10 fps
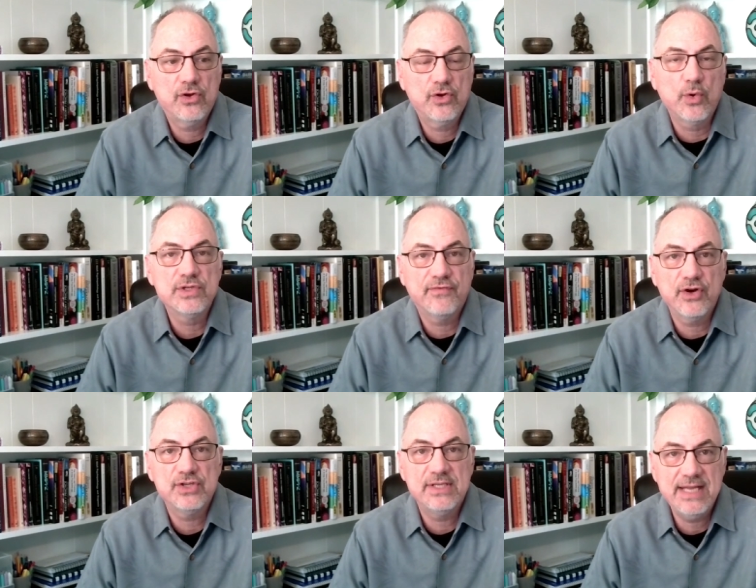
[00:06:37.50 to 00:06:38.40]
towards the
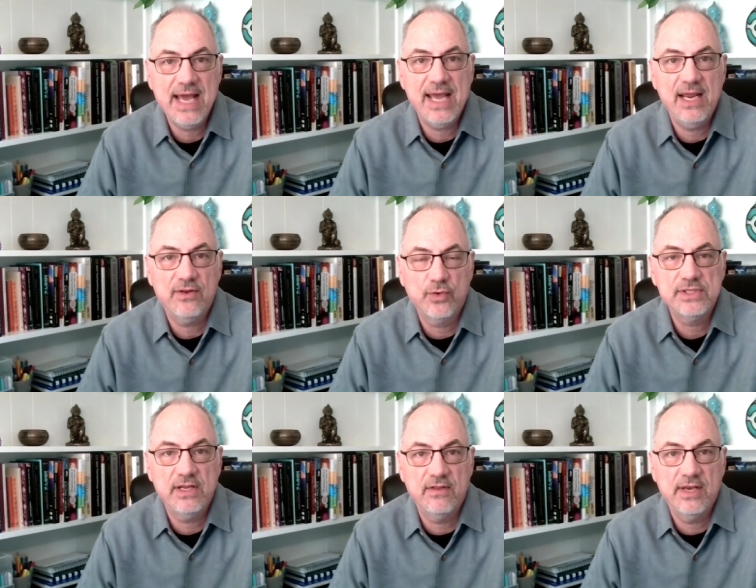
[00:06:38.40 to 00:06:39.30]
first day, towards
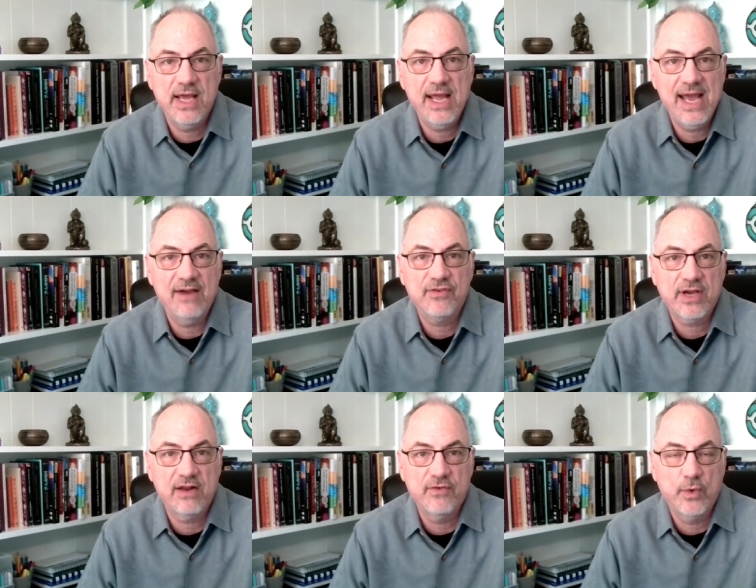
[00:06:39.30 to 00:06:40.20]
the end of the day, after
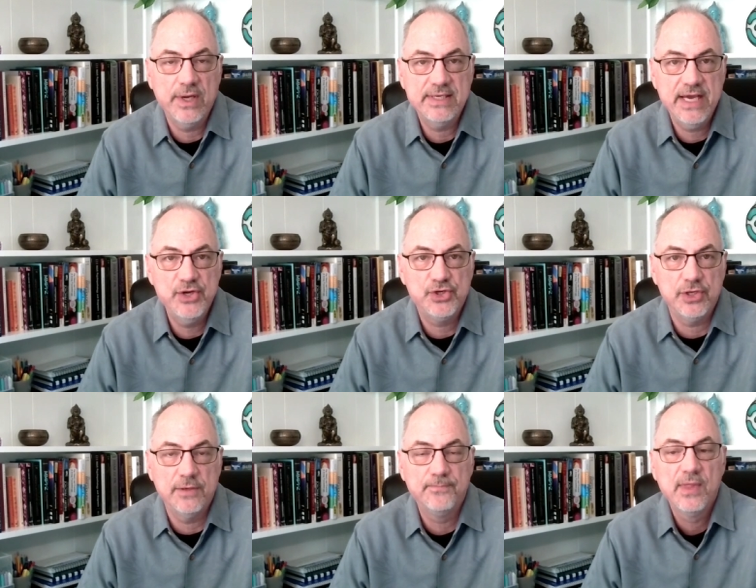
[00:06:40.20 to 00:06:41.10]
kind of an
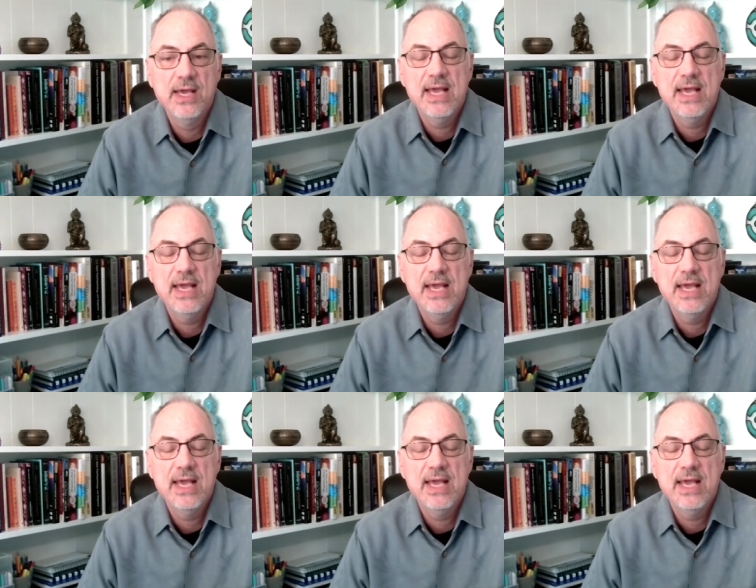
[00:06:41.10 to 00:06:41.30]
orientation,